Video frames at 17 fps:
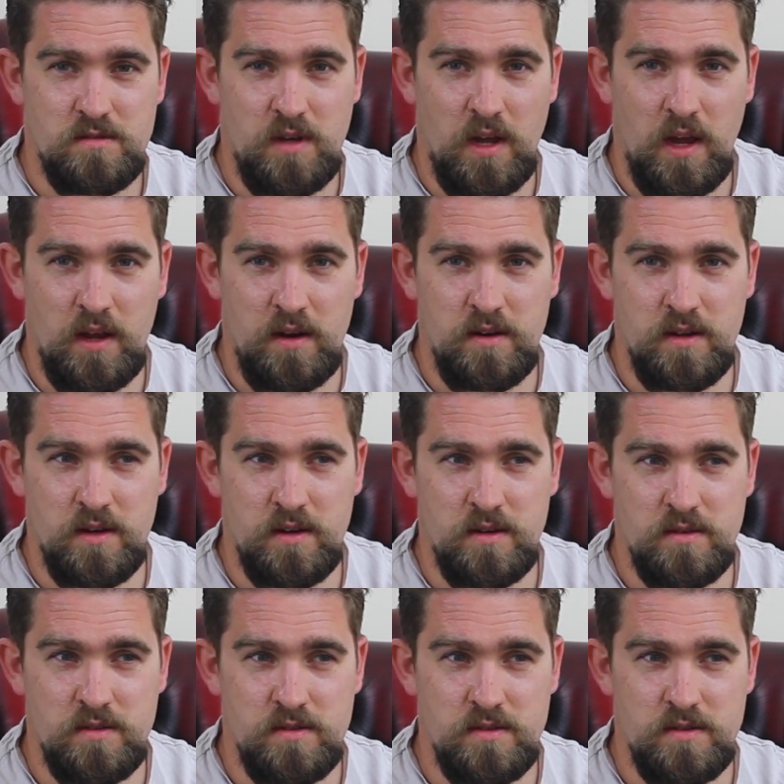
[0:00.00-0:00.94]
and
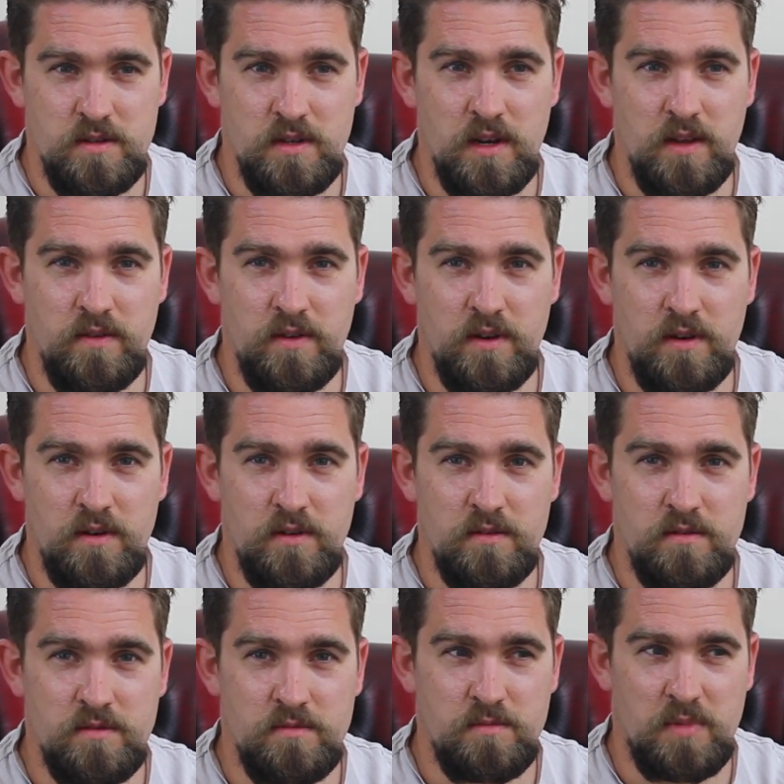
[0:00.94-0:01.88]
you live in
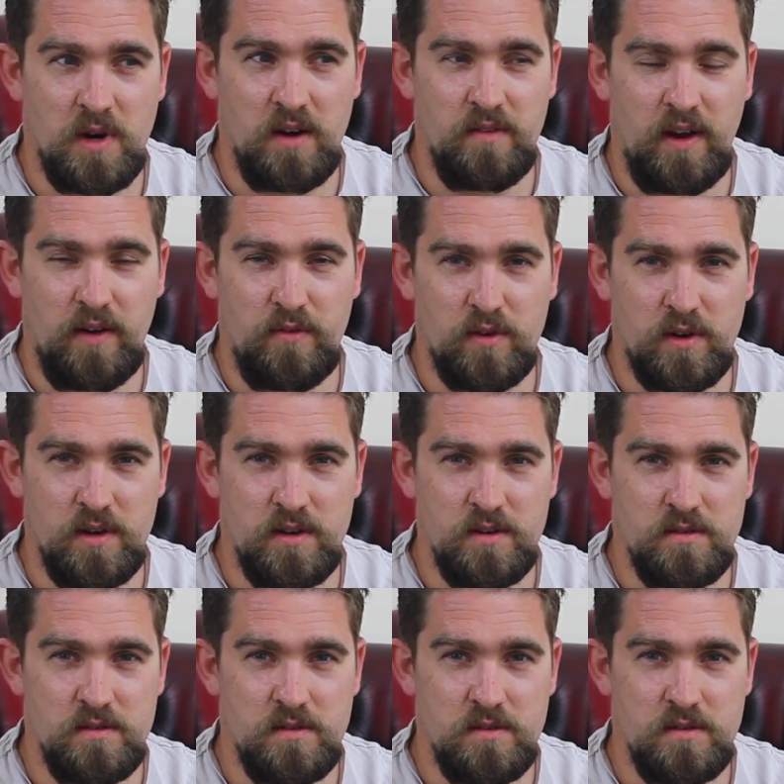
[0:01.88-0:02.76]
part of Africa.